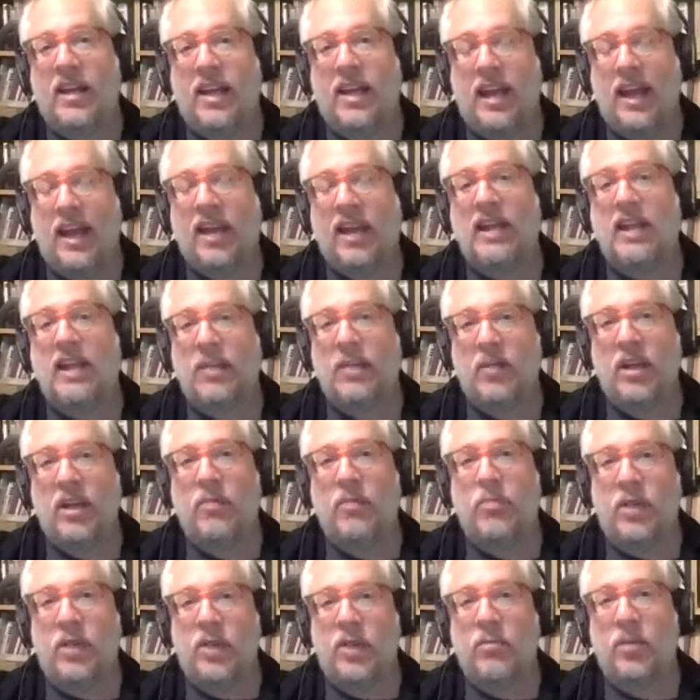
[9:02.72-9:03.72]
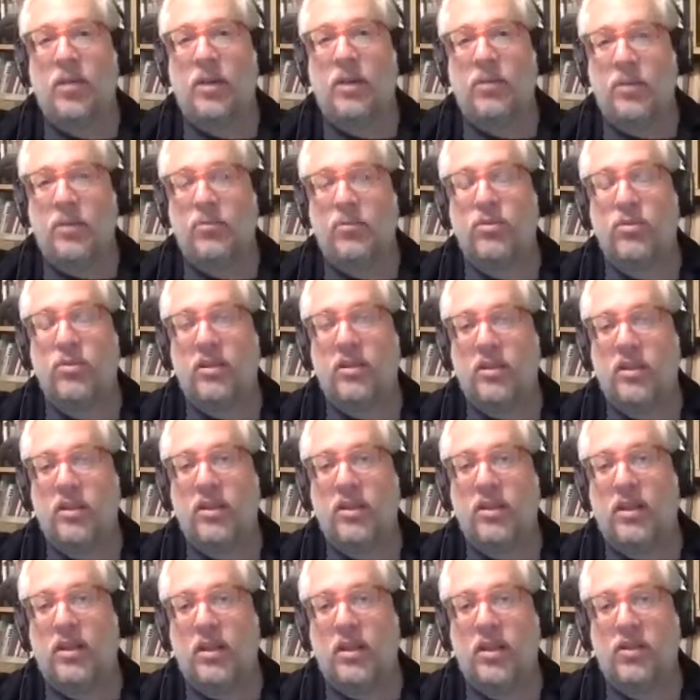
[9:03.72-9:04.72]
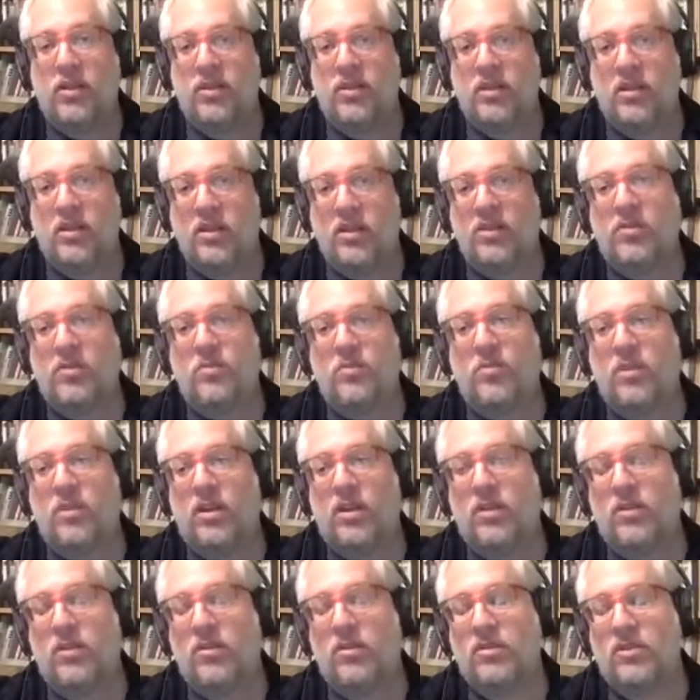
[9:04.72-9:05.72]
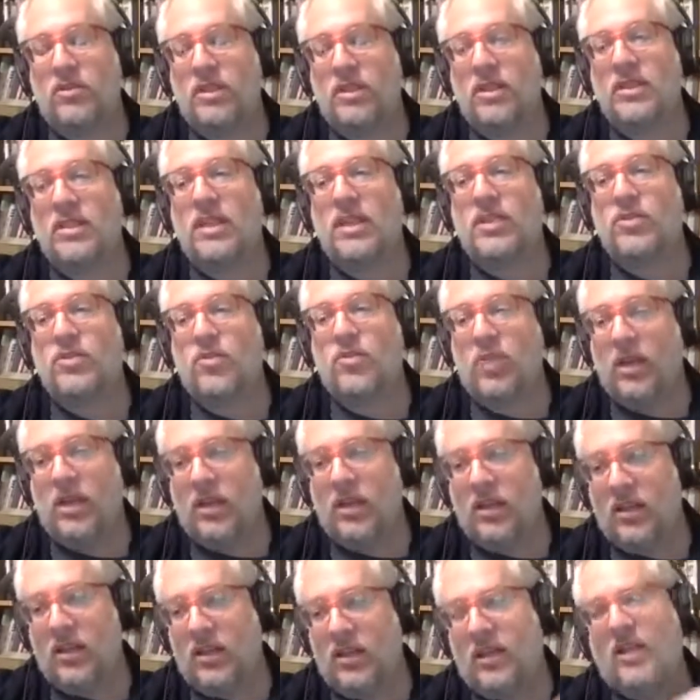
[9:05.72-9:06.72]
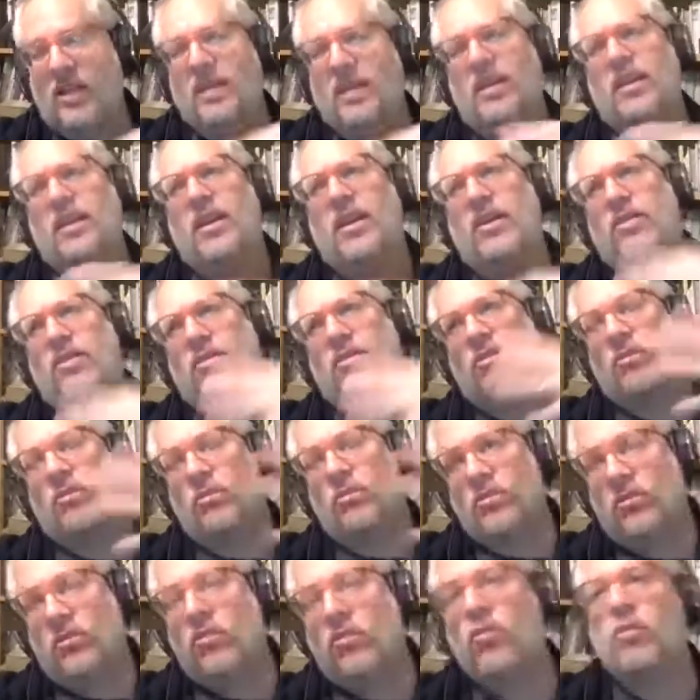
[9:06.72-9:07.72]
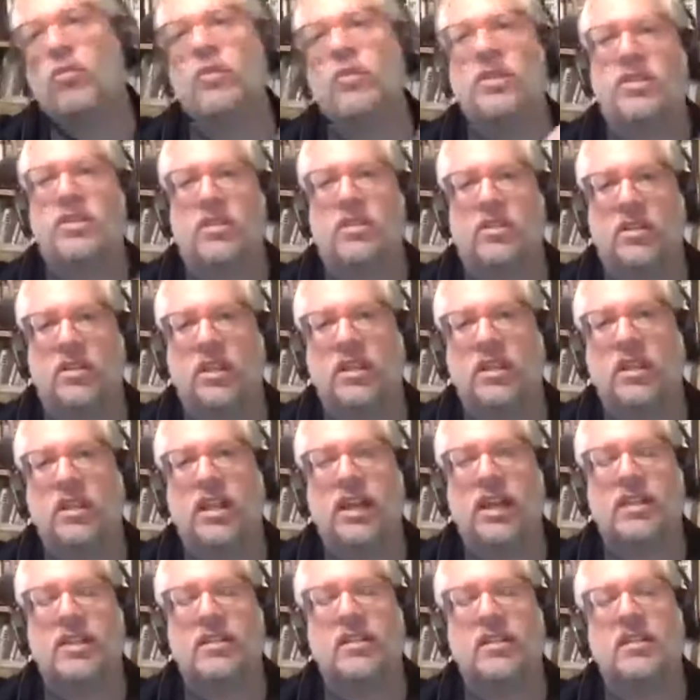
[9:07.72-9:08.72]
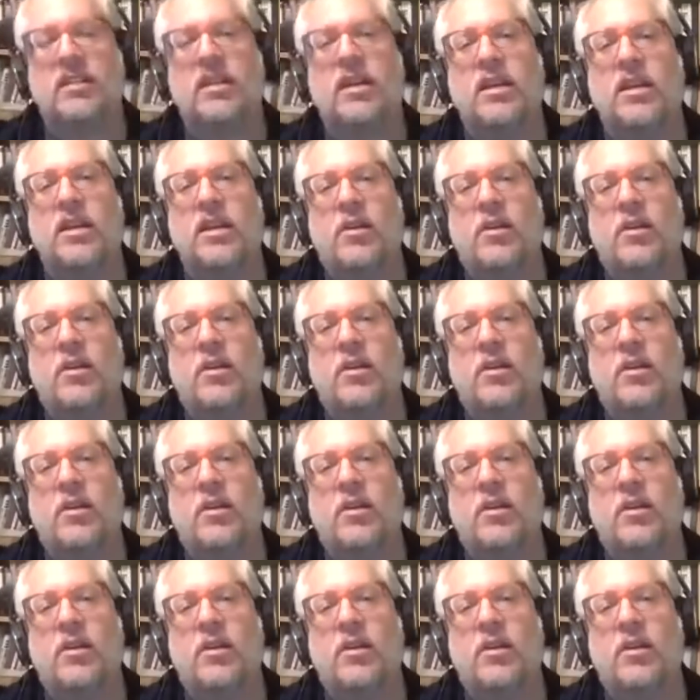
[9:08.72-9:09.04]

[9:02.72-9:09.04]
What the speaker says: academic bump up in their success rate, in their performance in classes.